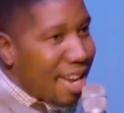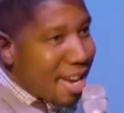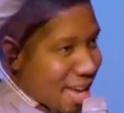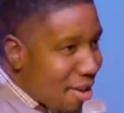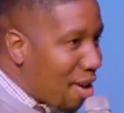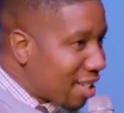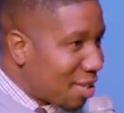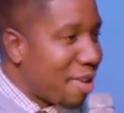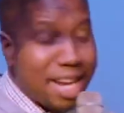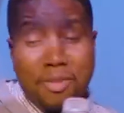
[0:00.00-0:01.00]
Anyone here wants
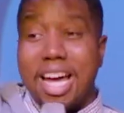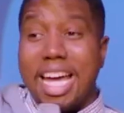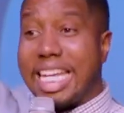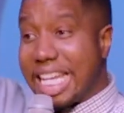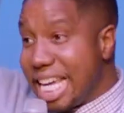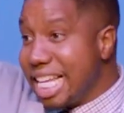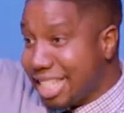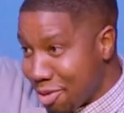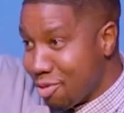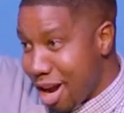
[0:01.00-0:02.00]
some? Anyone here
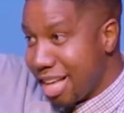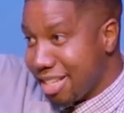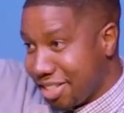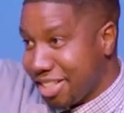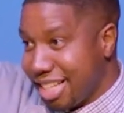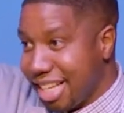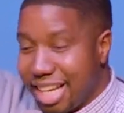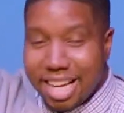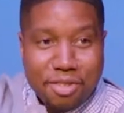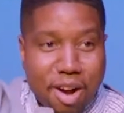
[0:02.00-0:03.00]
needs some rest?
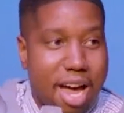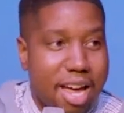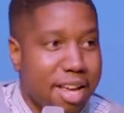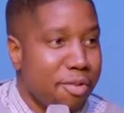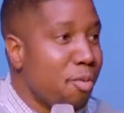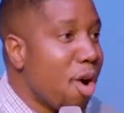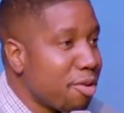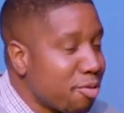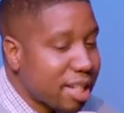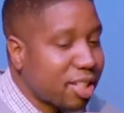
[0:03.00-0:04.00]
right? It
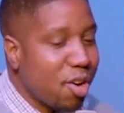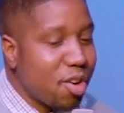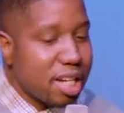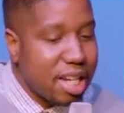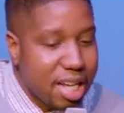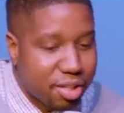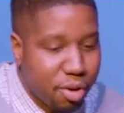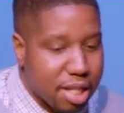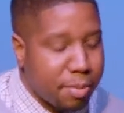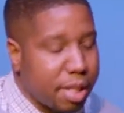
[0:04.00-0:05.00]
want rest or needs
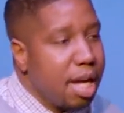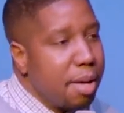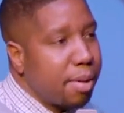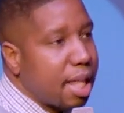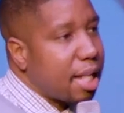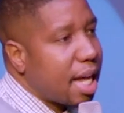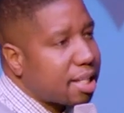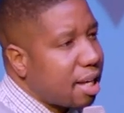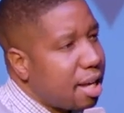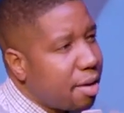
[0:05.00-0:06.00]
rest, but but that,
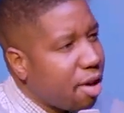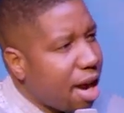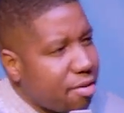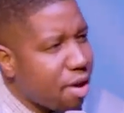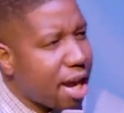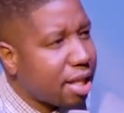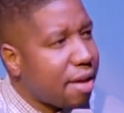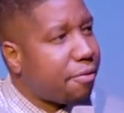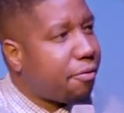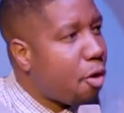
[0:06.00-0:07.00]
that's a right right
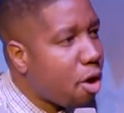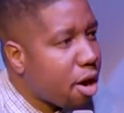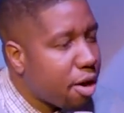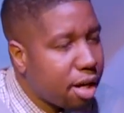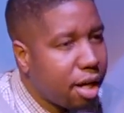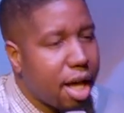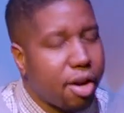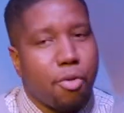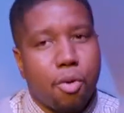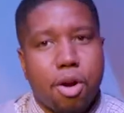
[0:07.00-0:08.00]
that four
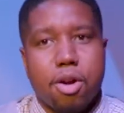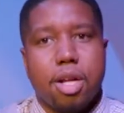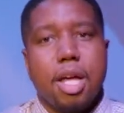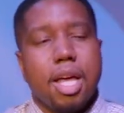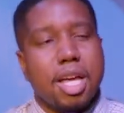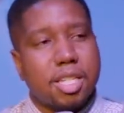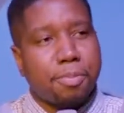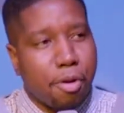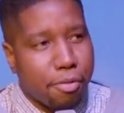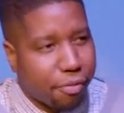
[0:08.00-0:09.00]
letter word is
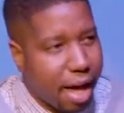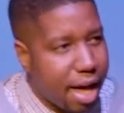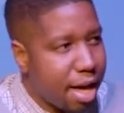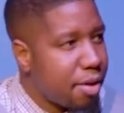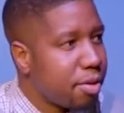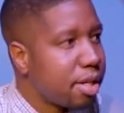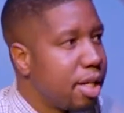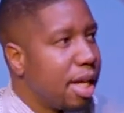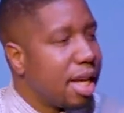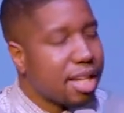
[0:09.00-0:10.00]
profound,
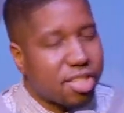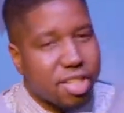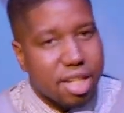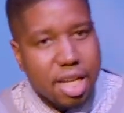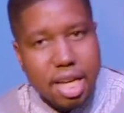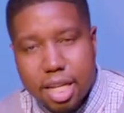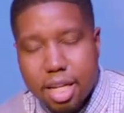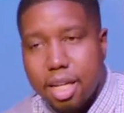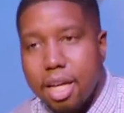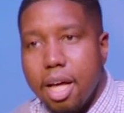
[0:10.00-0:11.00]
it's
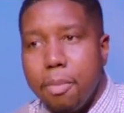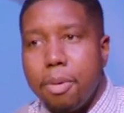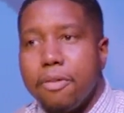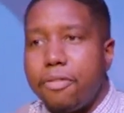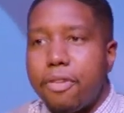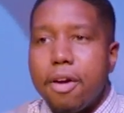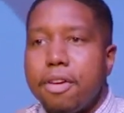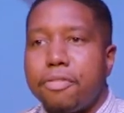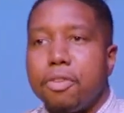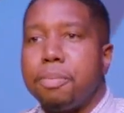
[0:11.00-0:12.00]
needed, but
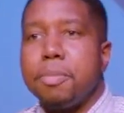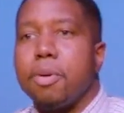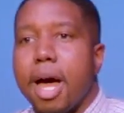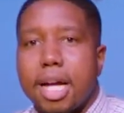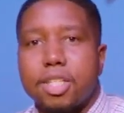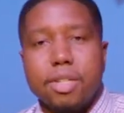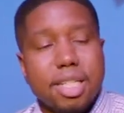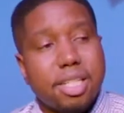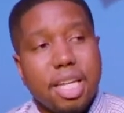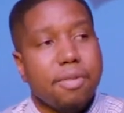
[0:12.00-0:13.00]
very few people
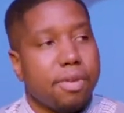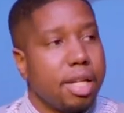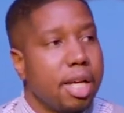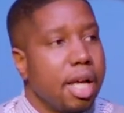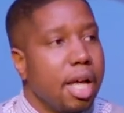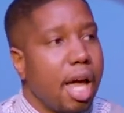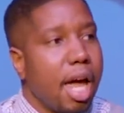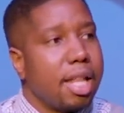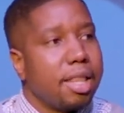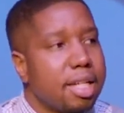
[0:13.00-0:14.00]
actually achieve it.
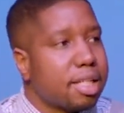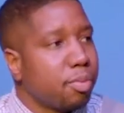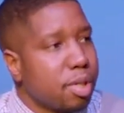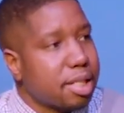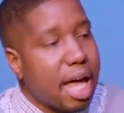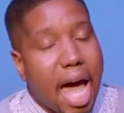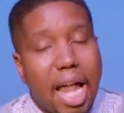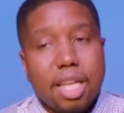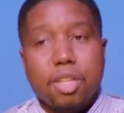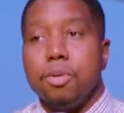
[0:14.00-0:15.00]
And this was the
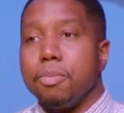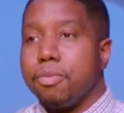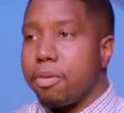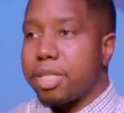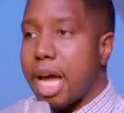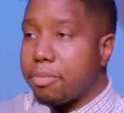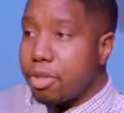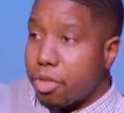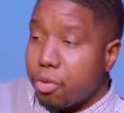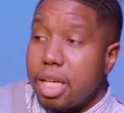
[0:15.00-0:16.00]
alley oop from
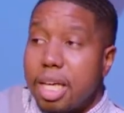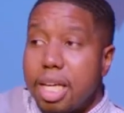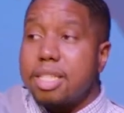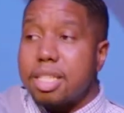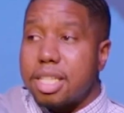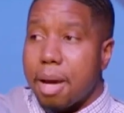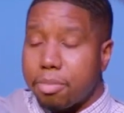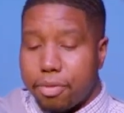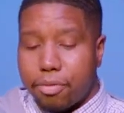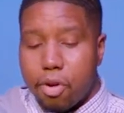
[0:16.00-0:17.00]
chapter 3 into
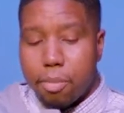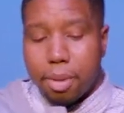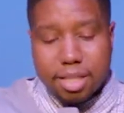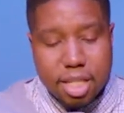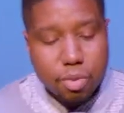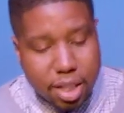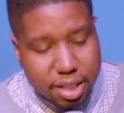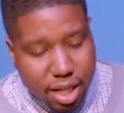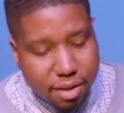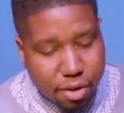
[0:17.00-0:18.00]
chapter 4, because here's what he
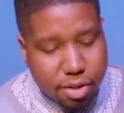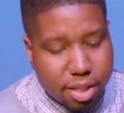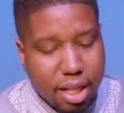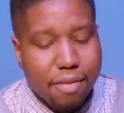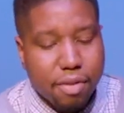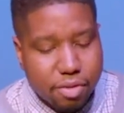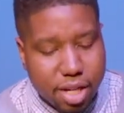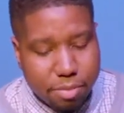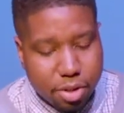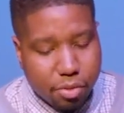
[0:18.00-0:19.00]
said in verse 11 of
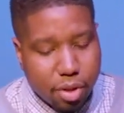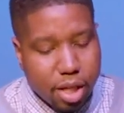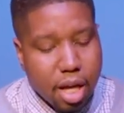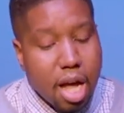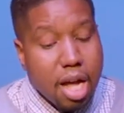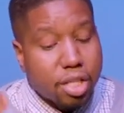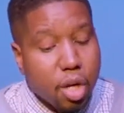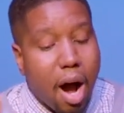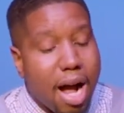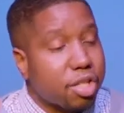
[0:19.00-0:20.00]
chapter 3
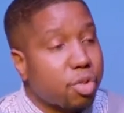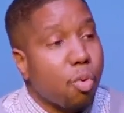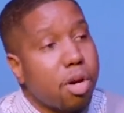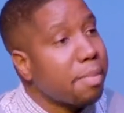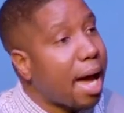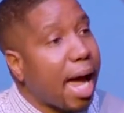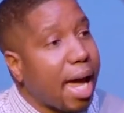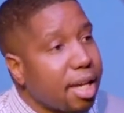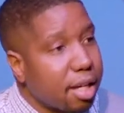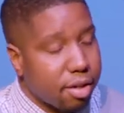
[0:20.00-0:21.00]
So I swore in my
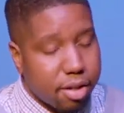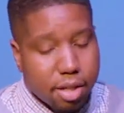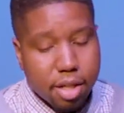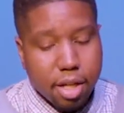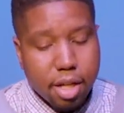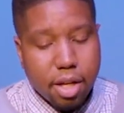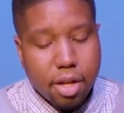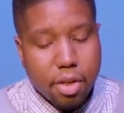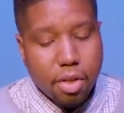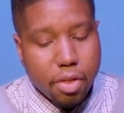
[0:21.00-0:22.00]
anger,
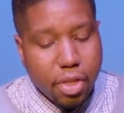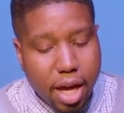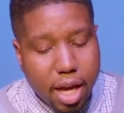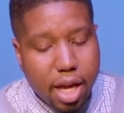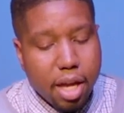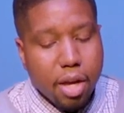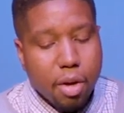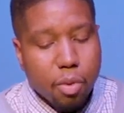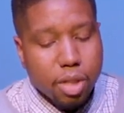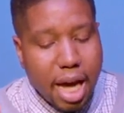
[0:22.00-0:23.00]
they
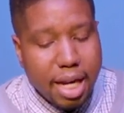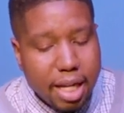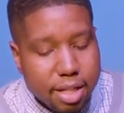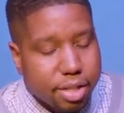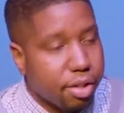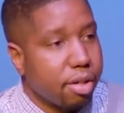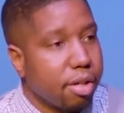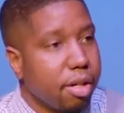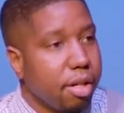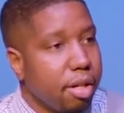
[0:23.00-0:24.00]
will not enter
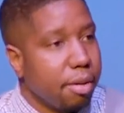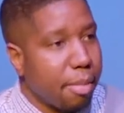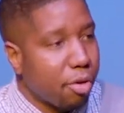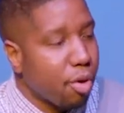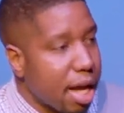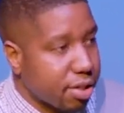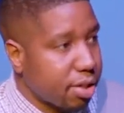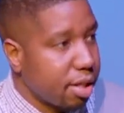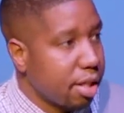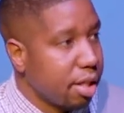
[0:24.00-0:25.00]
my
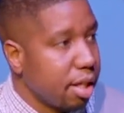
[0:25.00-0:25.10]
rest.